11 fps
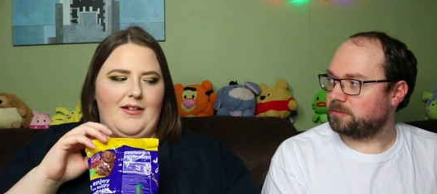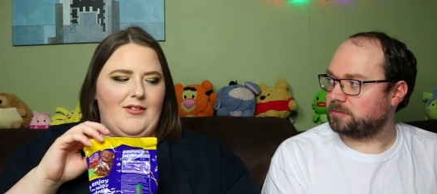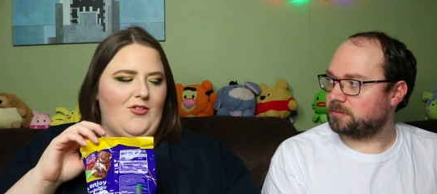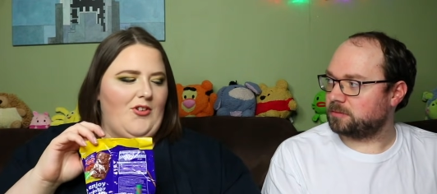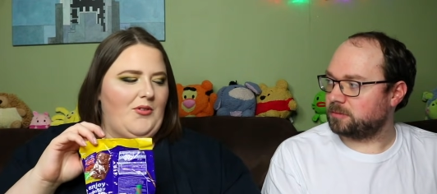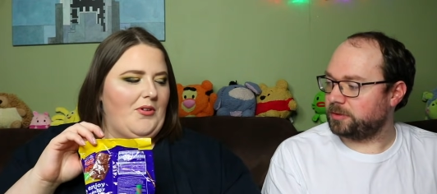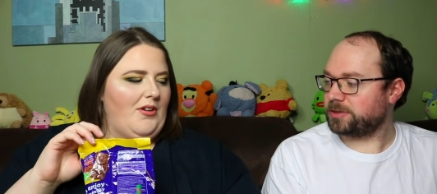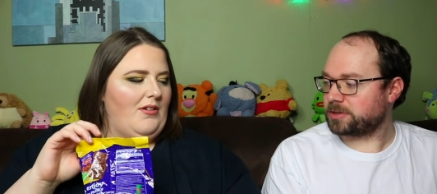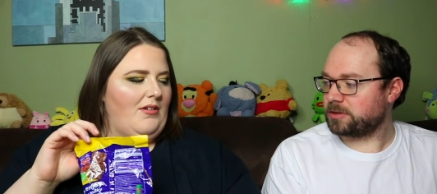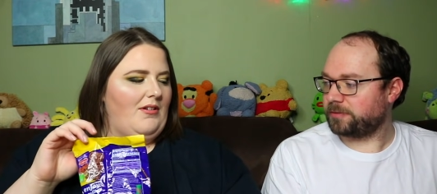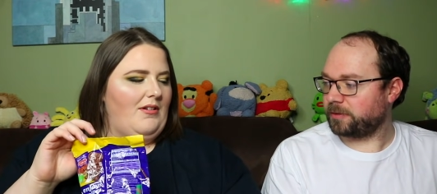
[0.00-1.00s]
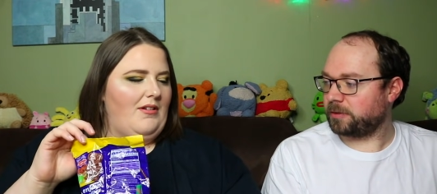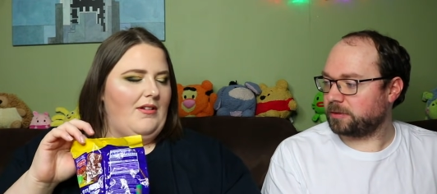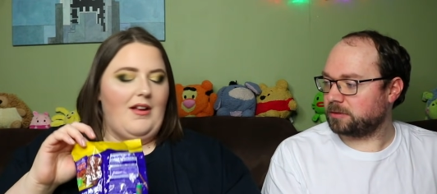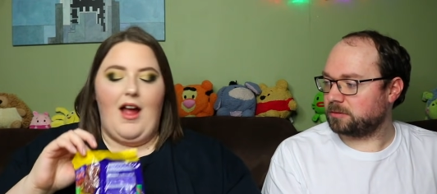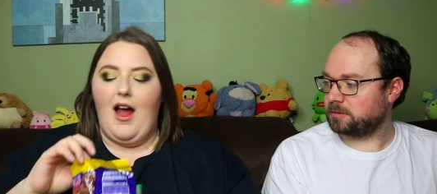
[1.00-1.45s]
Speaker 1: they're so good. You want go for
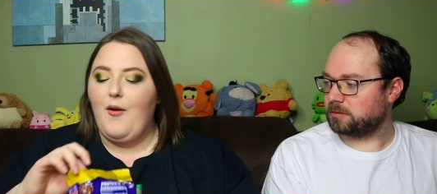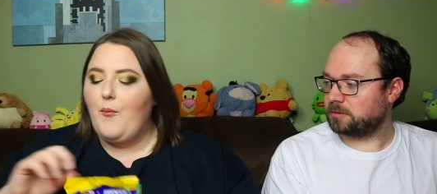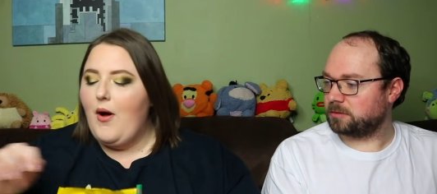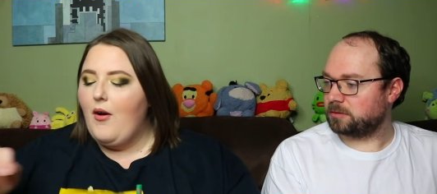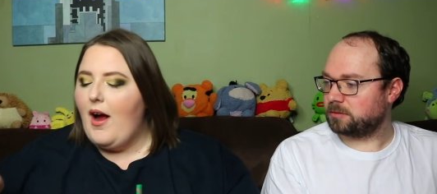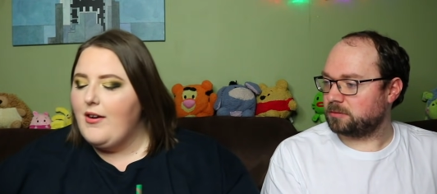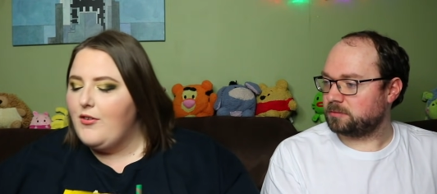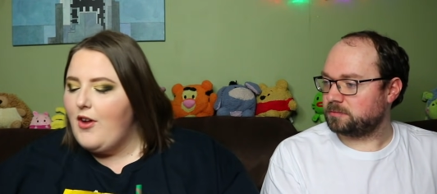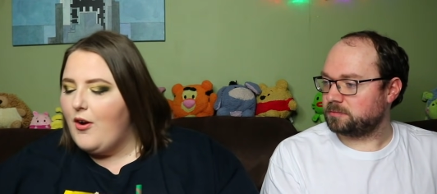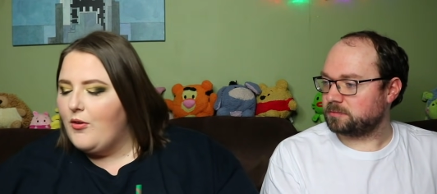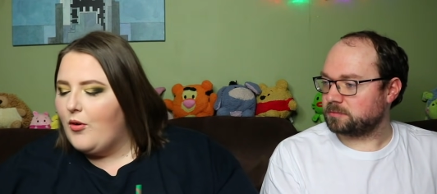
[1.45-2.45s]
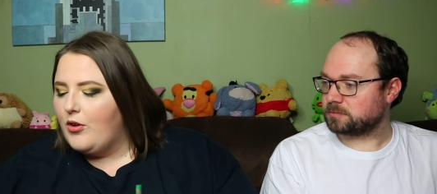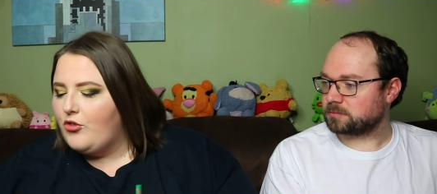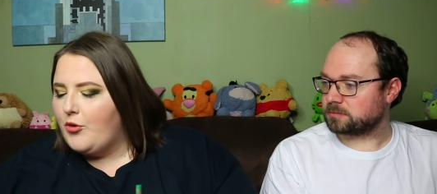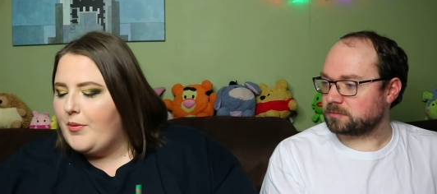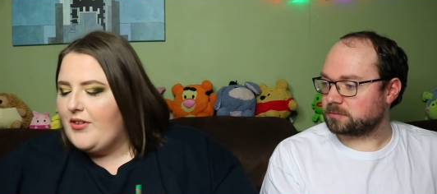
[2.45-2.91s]
them. Uh, well, I don't know. Or
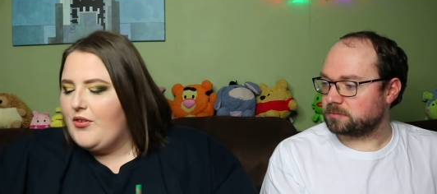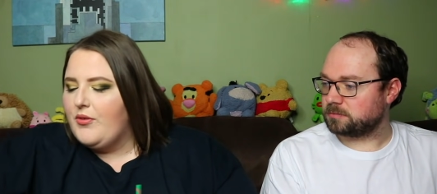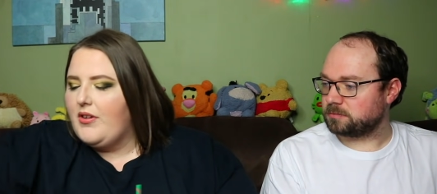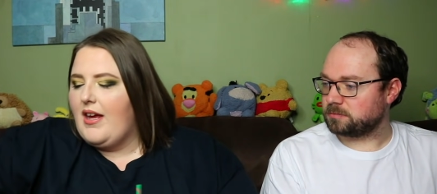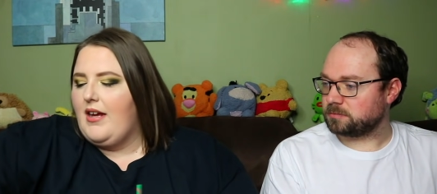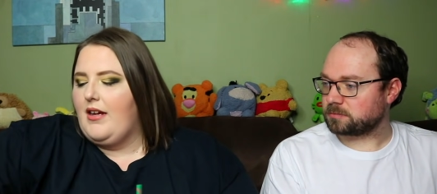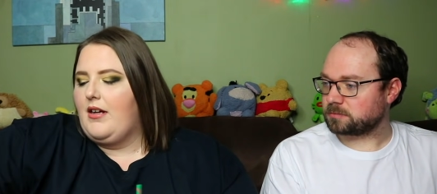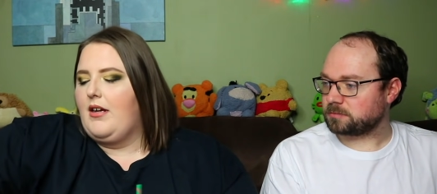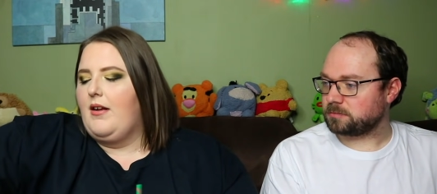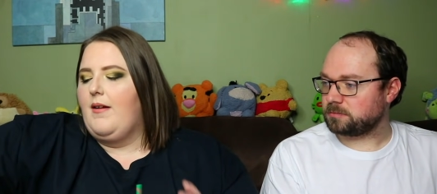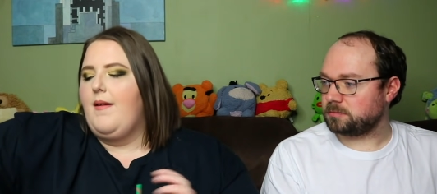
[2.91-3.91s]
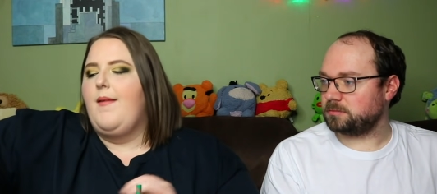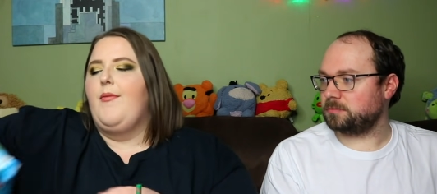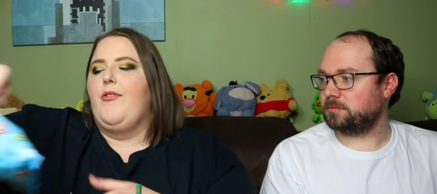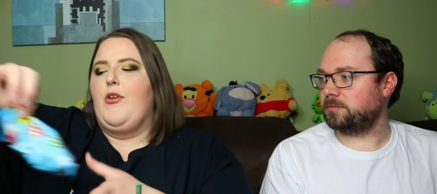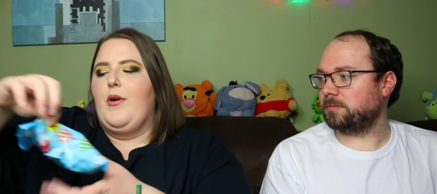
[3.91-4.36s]
should we do like?
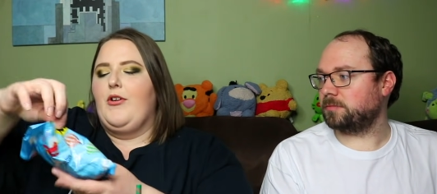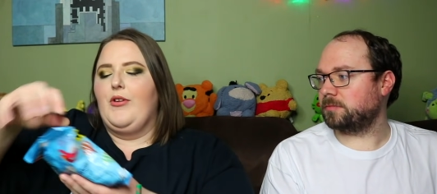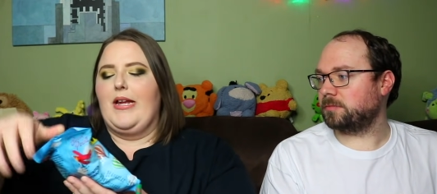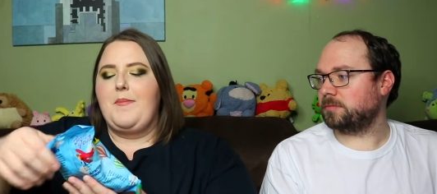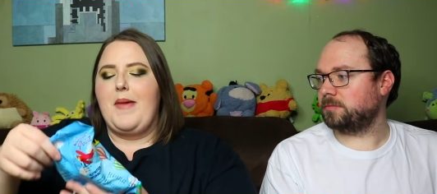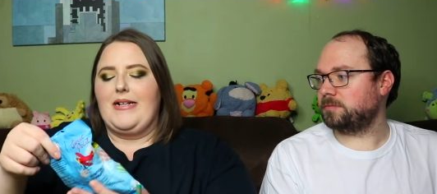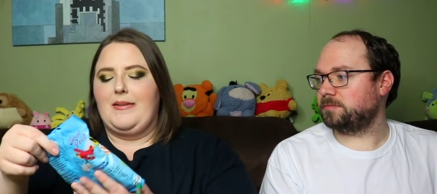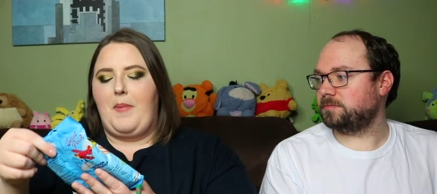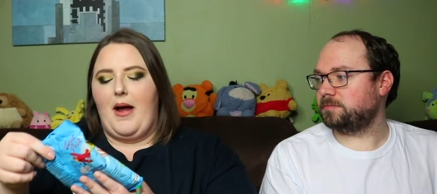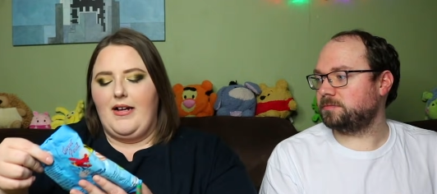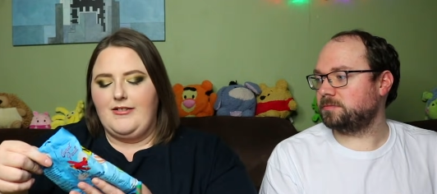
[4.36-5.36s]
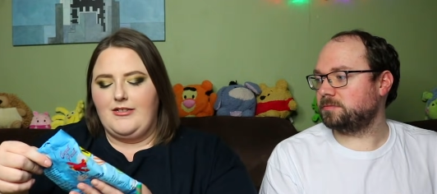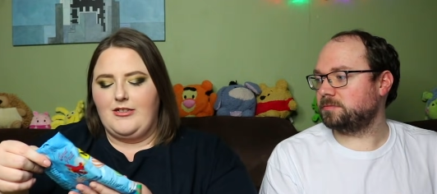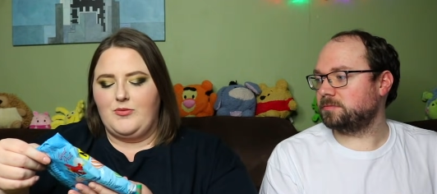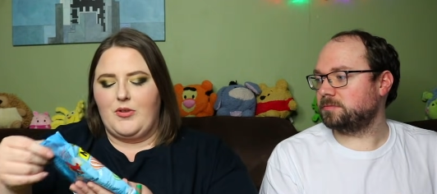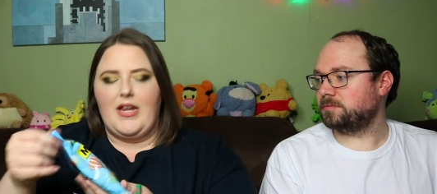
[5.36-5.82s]
Do you want to do like mixed buds?
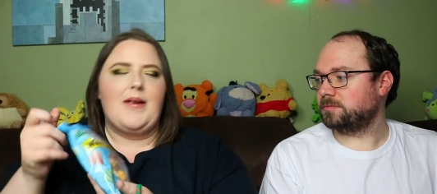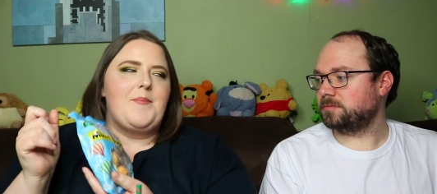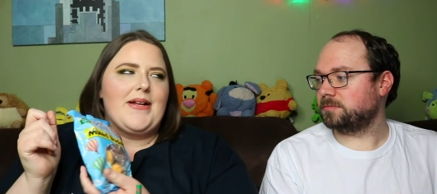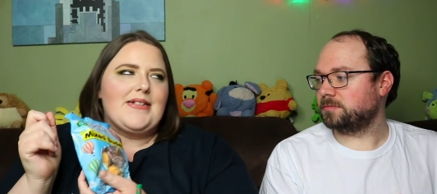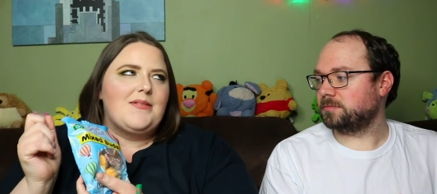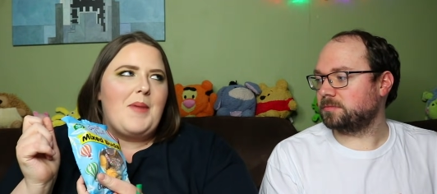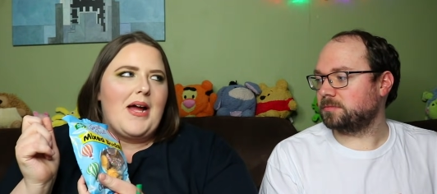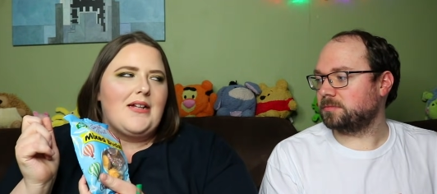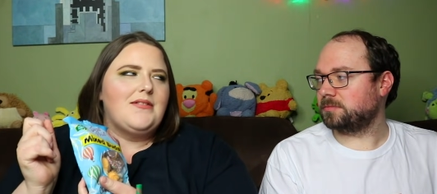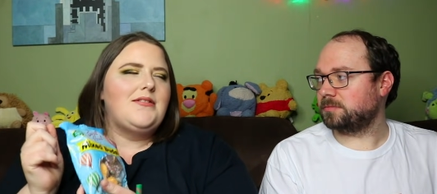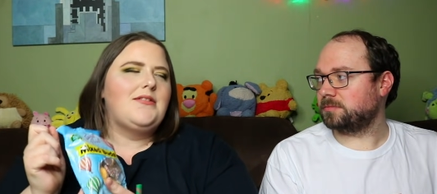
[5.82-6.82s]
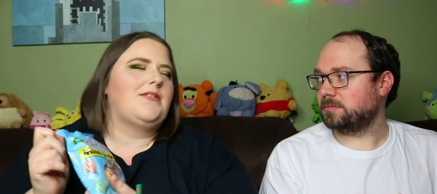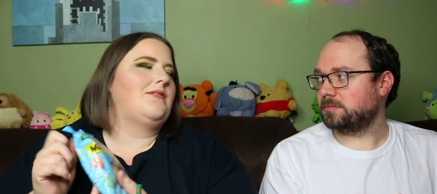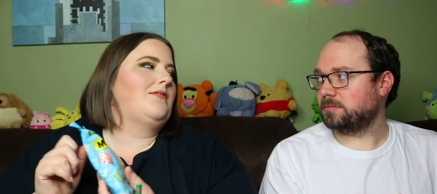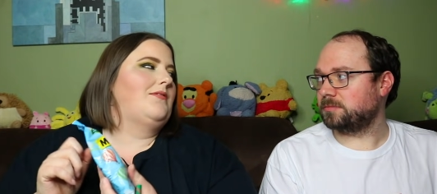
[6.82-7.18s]
Cause we're like mixed buds.